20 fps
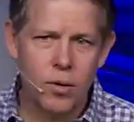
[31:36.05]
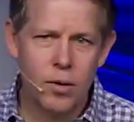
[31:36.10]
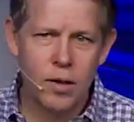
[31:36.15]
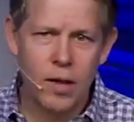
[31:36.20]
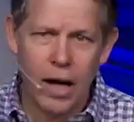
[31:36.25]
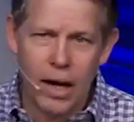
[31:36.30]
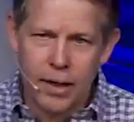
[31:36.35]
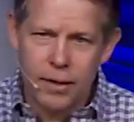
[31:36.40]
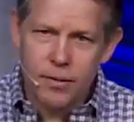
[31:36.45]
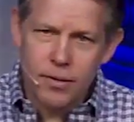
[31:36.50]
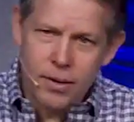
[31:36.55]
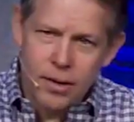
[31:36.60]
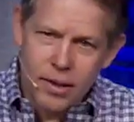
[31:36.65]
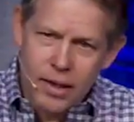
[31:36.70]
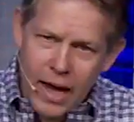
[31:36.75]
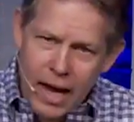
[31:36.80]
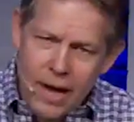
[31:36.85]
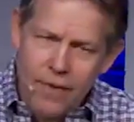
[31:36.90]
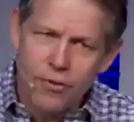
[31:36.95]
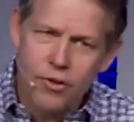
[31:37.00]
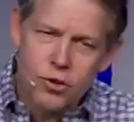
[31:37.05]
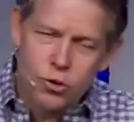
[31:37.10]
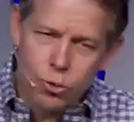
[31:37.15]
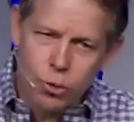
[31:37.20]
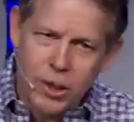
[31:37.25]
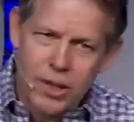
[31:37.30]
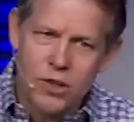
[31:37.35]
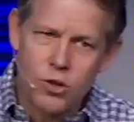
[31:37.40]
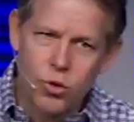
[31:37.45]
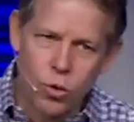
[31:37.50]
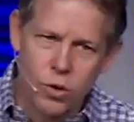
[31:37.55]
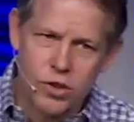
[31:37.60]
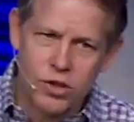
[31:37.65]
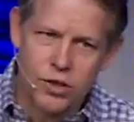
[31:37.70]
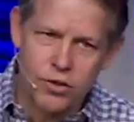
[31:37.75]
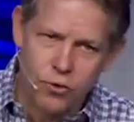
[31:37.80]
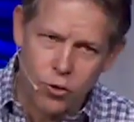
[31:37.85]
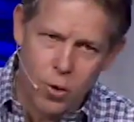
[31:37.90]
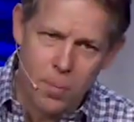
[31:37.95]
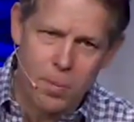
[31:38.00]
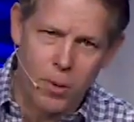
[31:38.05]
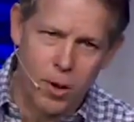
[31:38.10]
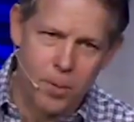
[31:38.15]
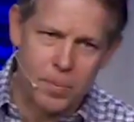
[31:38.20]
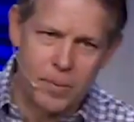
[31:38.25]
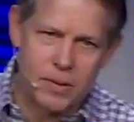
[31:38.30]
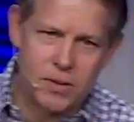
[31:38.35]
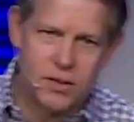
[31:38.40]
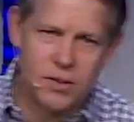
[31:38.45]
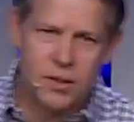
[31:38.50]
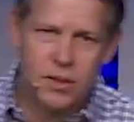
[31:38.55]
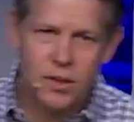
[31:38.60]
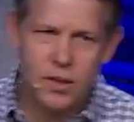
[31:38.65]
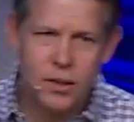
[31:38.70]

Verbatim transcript: God gave us resources for a purpose.